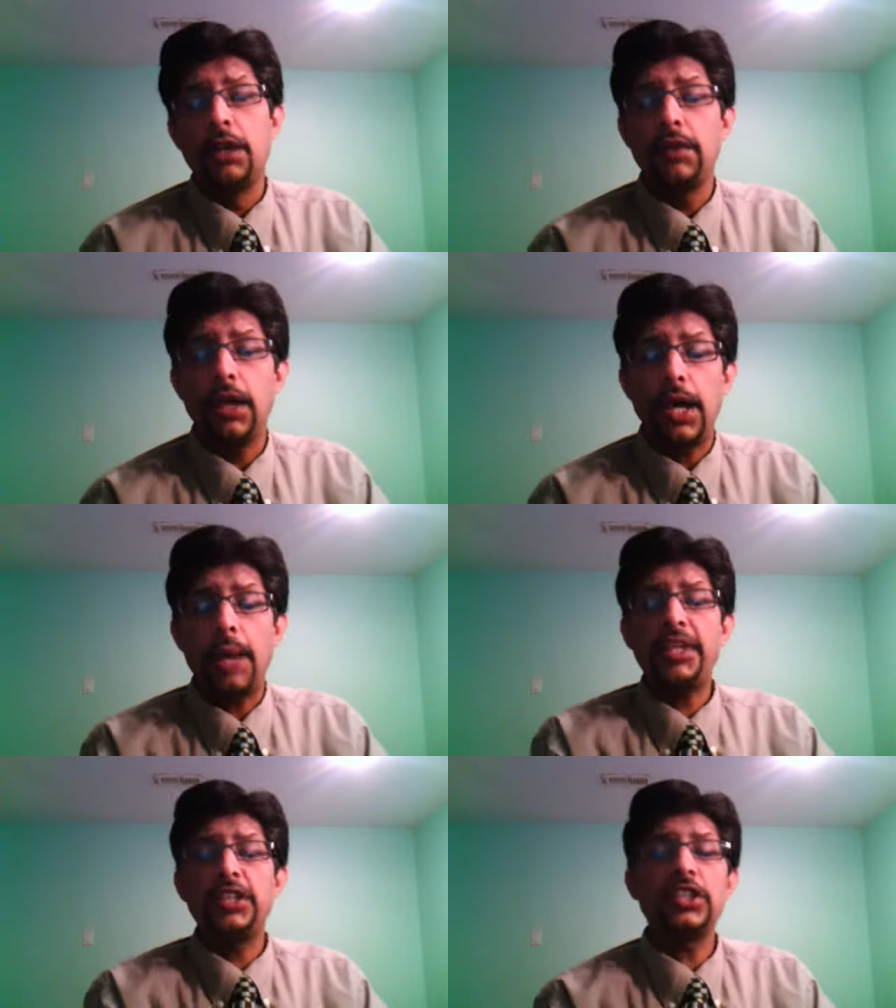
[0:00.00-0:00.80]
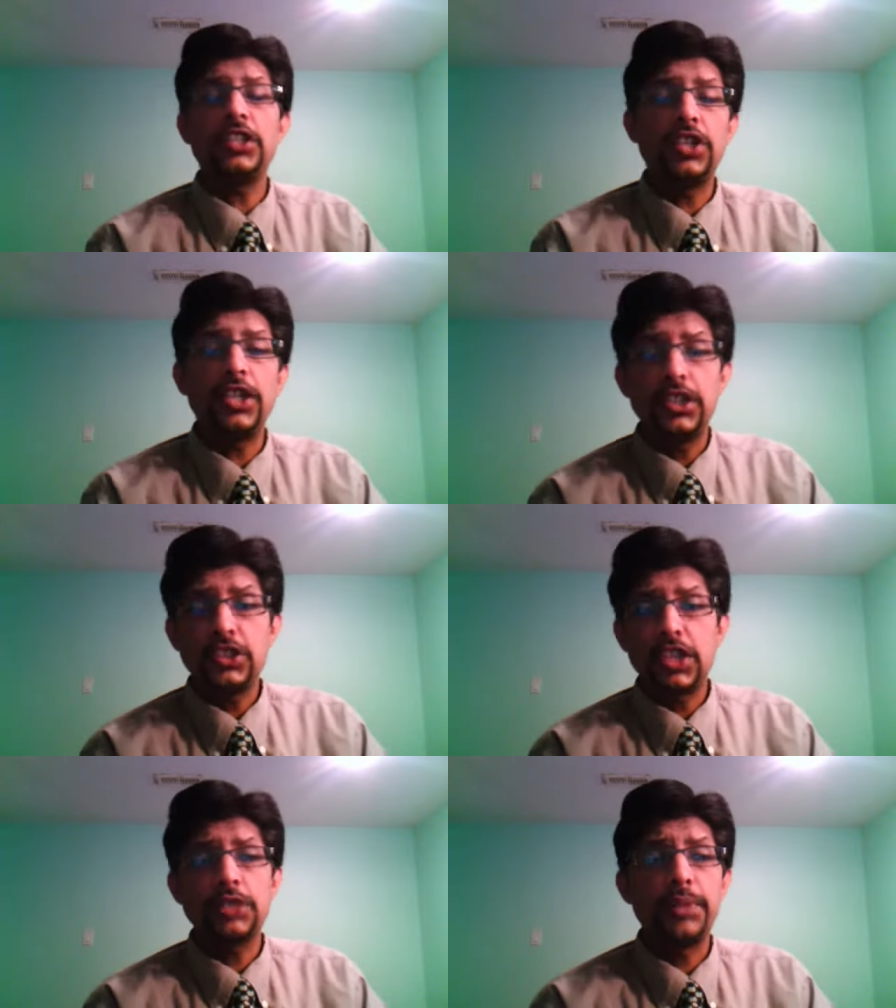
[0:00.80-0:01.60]
Uh, I mean this
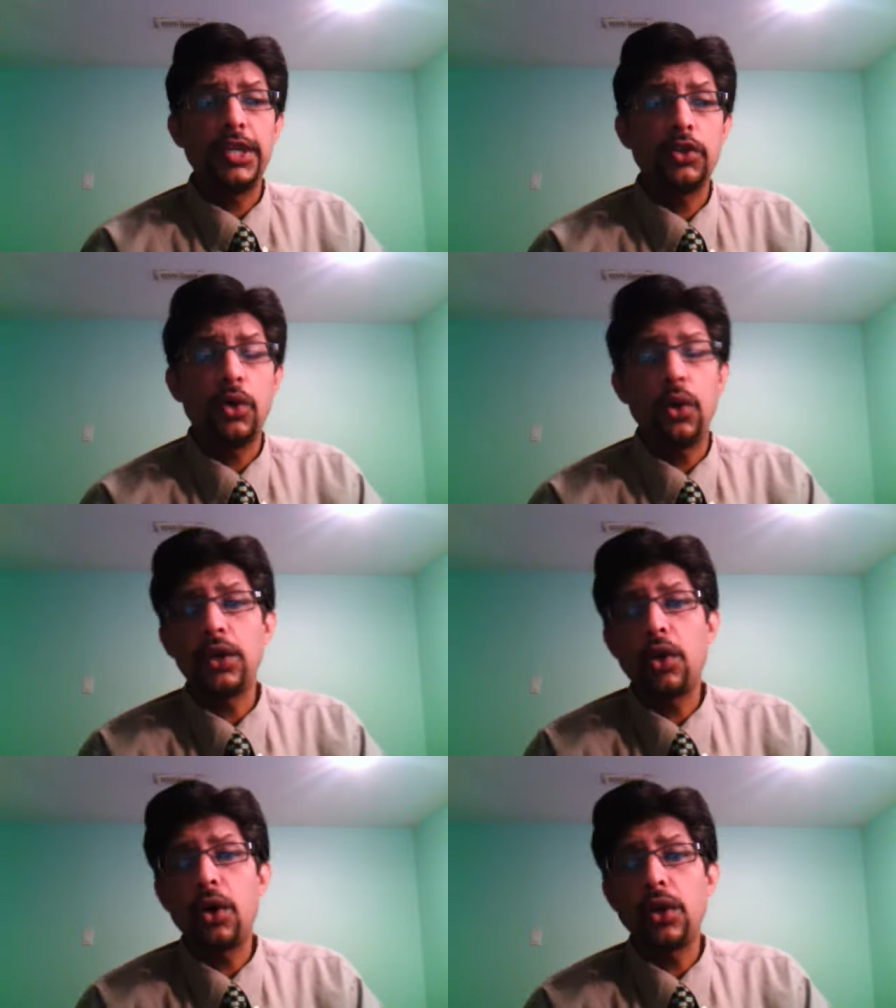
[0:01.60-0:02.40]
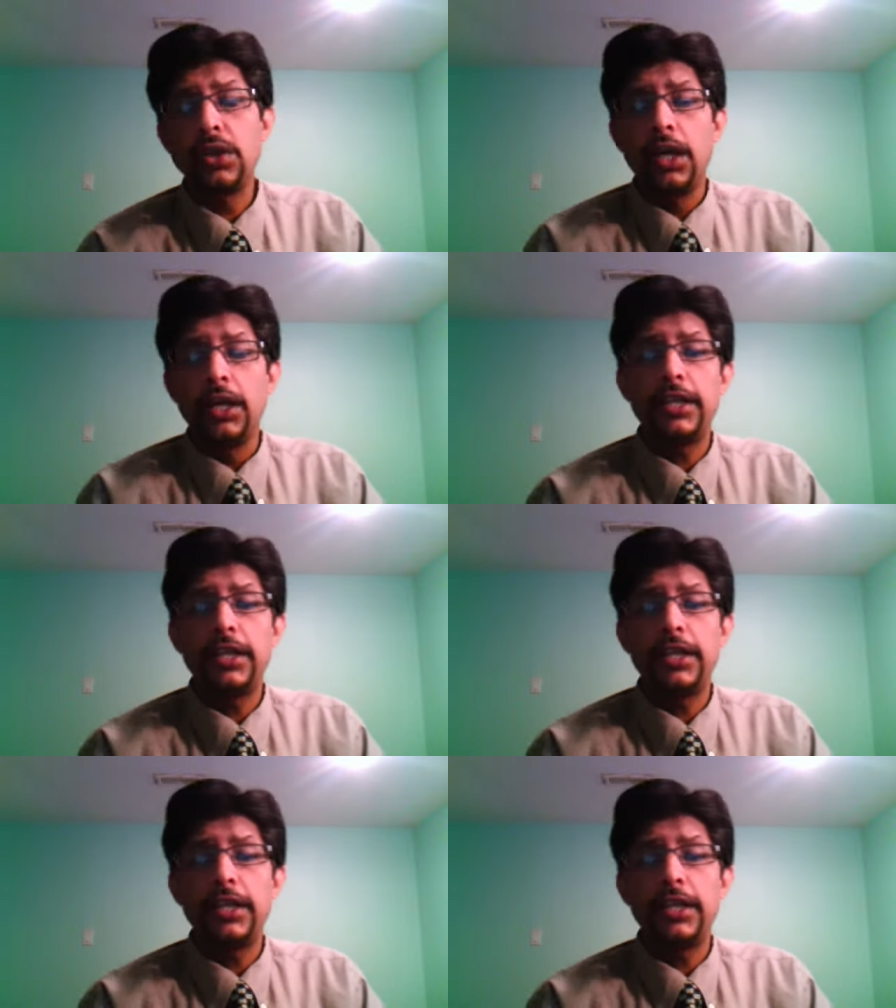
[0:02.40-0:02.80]
series has been going on